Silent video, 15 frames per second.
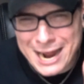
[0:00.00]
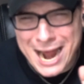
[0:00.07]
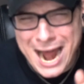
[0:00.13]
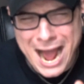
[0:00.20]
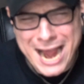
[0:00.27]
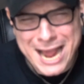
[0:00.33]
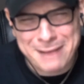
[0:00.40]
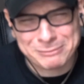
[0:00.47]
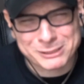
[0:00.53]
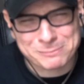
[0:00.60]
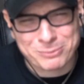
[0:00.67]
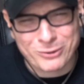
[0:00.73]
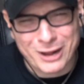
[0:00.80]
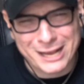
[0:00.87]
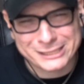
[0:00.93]
I, I am
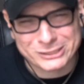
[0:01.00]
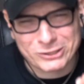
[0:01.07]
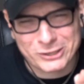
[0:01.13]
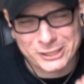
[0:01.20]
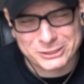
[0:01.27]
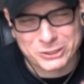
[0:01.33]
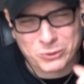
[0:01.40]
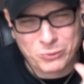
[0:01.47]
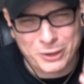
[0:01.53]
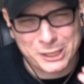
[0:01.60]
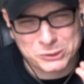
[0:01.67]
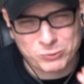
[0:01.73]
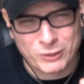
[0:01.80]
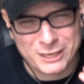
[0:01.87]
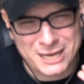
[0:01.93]
surprised, though, because there
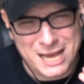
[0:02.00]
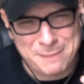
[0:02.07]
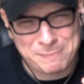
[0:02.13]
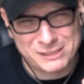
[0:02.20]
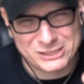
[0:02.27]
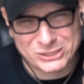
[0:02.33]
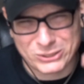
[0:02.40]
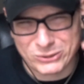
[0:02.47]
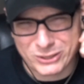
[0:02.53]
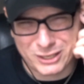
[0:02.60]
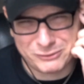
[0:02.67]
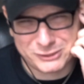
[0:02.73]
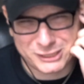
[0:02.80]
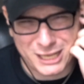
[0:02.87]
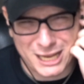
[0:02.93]
was one episode
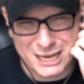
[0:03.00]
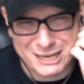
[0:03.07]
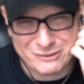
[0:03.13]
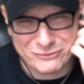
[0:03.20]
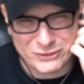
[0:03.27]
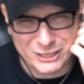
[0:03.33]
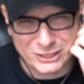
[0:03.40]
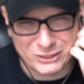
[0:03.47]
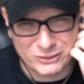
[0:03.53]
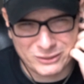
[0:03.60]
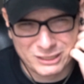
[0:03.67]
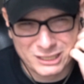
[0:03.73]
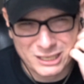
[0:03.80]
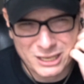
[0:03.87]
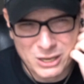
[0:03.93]
of
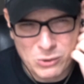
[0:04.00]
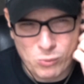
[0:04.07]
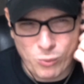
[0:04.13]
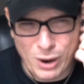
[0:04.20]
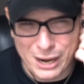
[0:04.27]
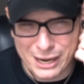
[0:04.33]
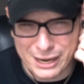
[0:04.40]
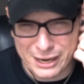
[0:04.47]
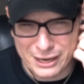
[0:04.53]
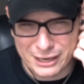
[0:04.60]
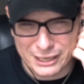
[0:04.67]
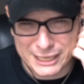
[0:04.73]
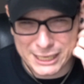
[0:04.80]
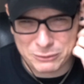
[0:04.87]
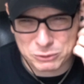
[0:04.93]
Seinfeld
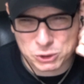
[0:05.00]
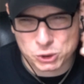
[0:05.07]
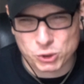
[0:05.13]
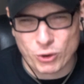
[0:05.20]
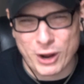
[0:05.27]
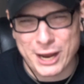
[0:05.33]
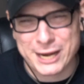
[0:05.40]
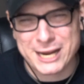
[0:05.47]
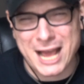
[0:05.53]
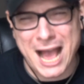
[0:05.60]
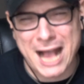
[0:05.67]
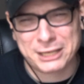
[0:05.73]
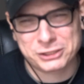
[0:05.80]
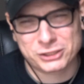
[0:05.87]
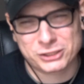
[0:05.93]
where he was trying to
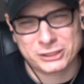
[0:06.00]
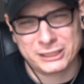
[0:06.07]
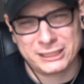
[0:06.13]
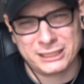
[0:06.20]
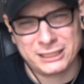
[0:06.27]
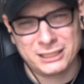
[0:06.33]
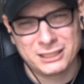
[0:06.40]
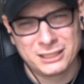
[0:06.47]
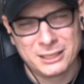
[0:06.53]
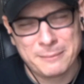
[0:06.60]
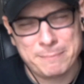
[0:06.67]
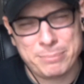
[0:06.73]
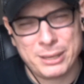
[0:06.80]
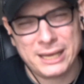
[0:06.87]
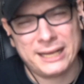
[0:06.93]
actually
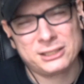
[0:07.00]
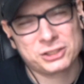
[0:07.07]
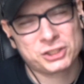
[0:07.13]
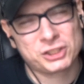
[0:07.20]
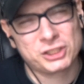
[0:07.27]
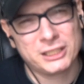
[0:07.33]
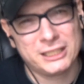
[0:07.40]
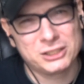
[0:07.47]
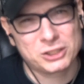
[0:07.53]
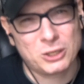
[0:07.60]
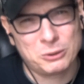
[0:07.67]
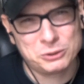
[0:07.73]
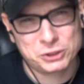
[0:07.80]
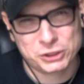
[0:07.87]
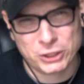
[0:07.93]
pitch his
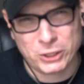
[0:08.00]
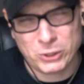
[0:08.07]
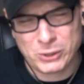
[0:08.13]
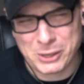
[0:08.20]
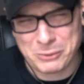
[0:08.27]
own show.